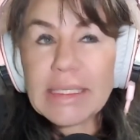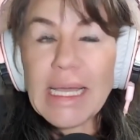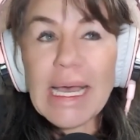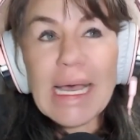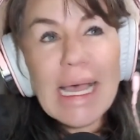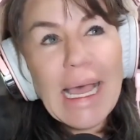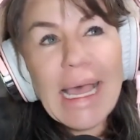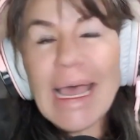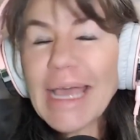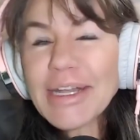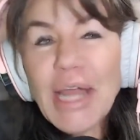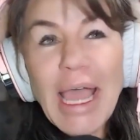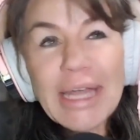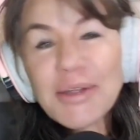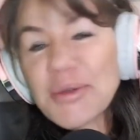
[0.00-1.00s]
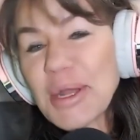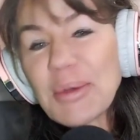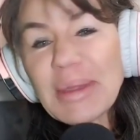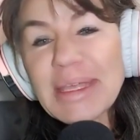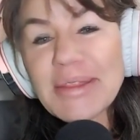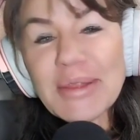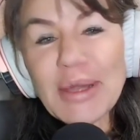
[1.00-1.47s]
Yeah, I don't know
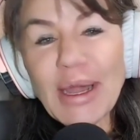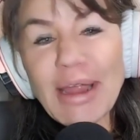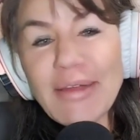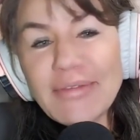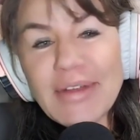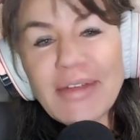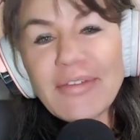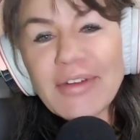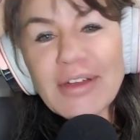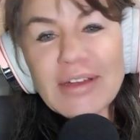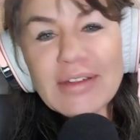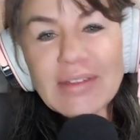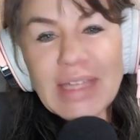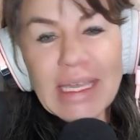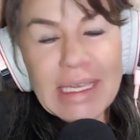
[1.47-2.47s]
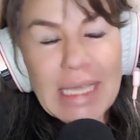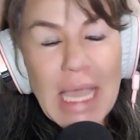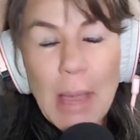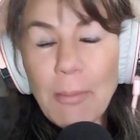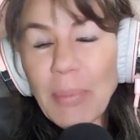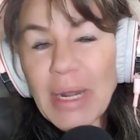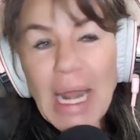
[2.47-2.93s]
either. I've never,
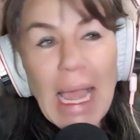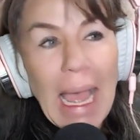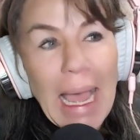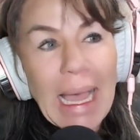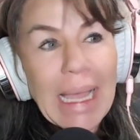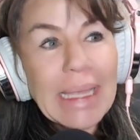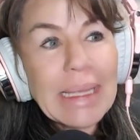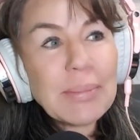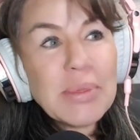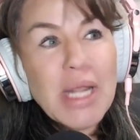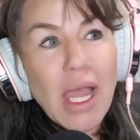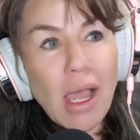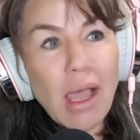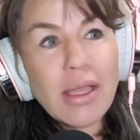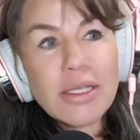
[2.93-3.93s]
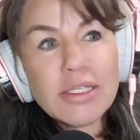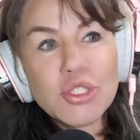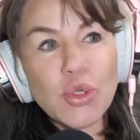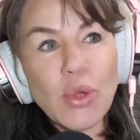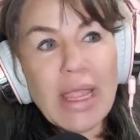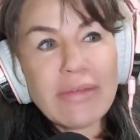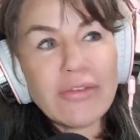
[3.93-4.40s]
but I am not a
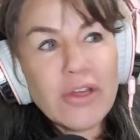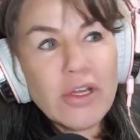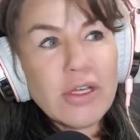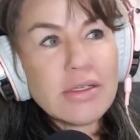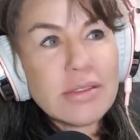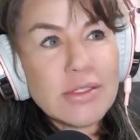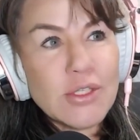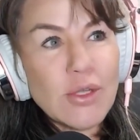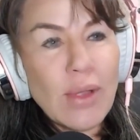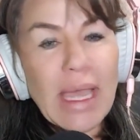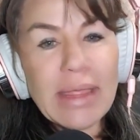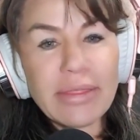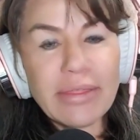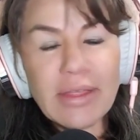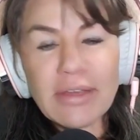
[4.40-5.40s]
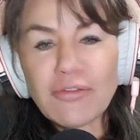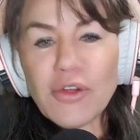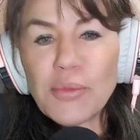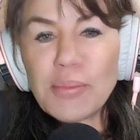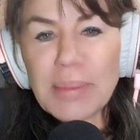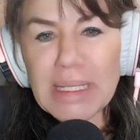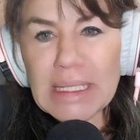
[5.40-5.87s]
driver, so I think
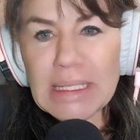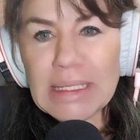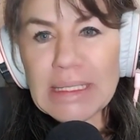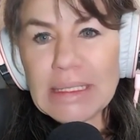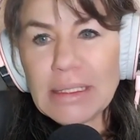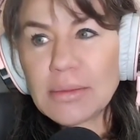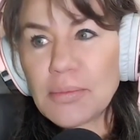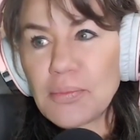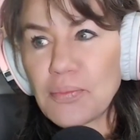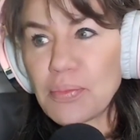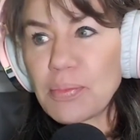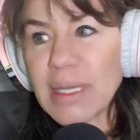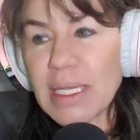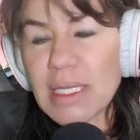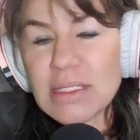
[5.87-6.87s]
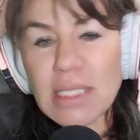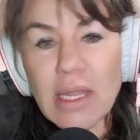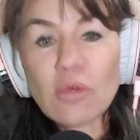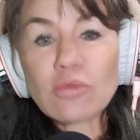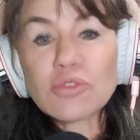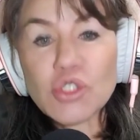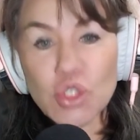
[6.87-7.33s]
for me, because I
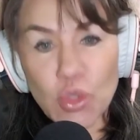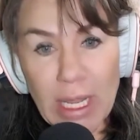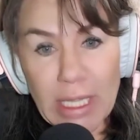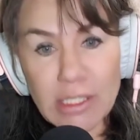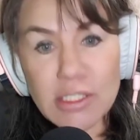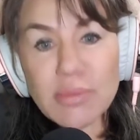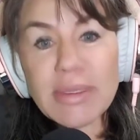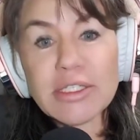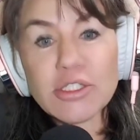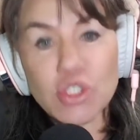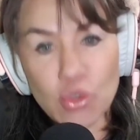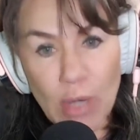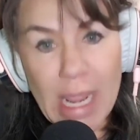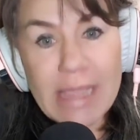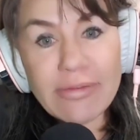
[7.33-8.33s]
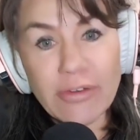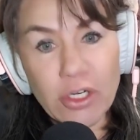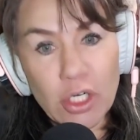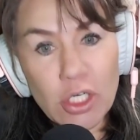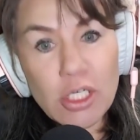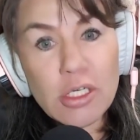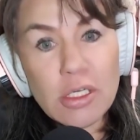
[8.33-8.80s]
don't train to be a
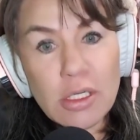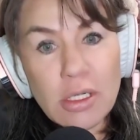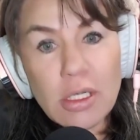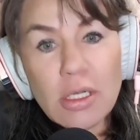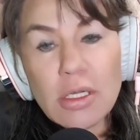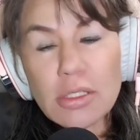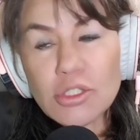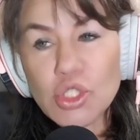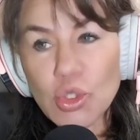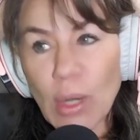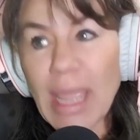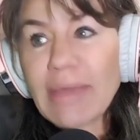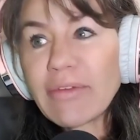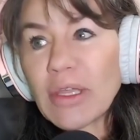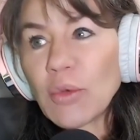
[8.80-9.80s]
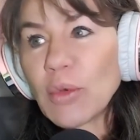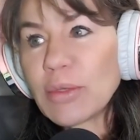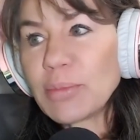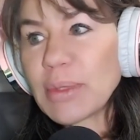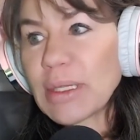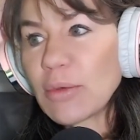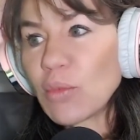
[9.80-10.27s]
driver, driving
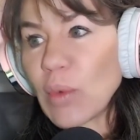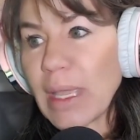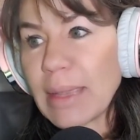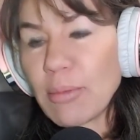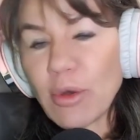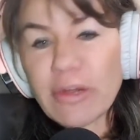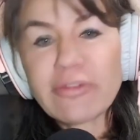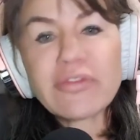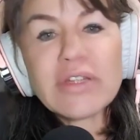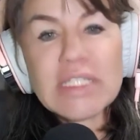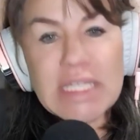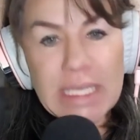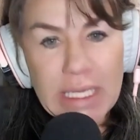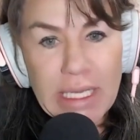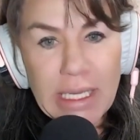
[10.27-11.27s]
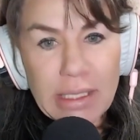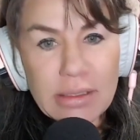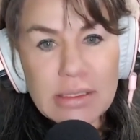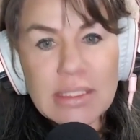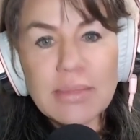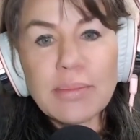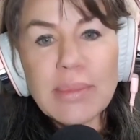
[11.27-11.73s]
would be way more fatiguing
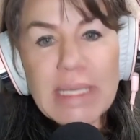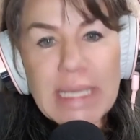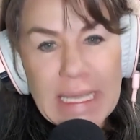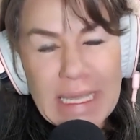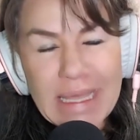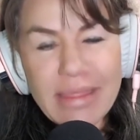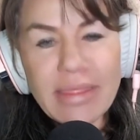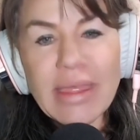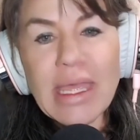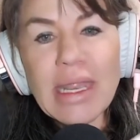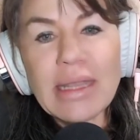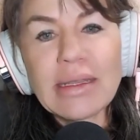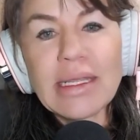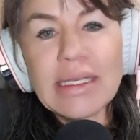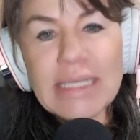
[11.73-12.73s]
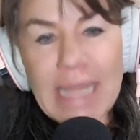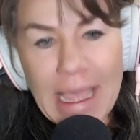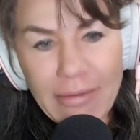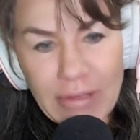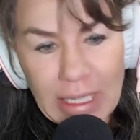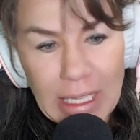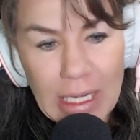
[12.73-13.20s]
to me than
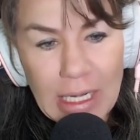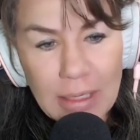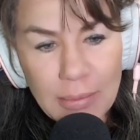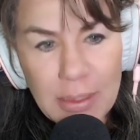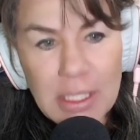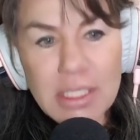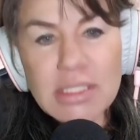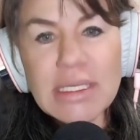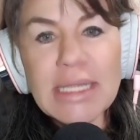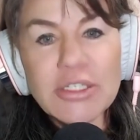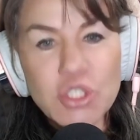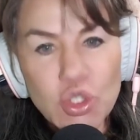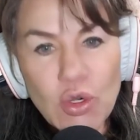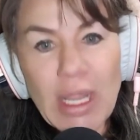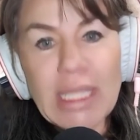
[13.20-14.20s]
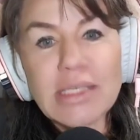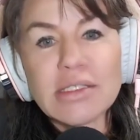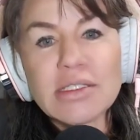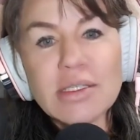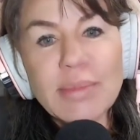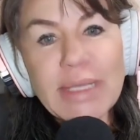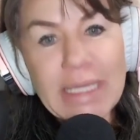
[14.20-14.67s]
navigating because I train
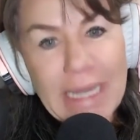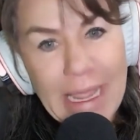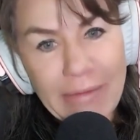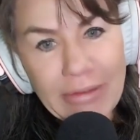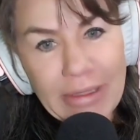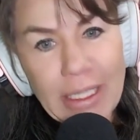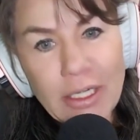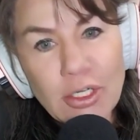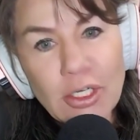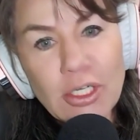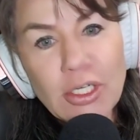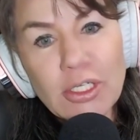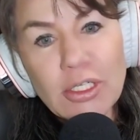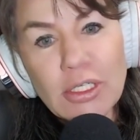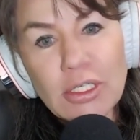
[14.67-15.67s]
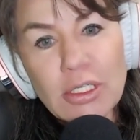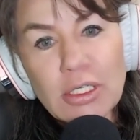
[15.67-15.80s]
to be a navigator.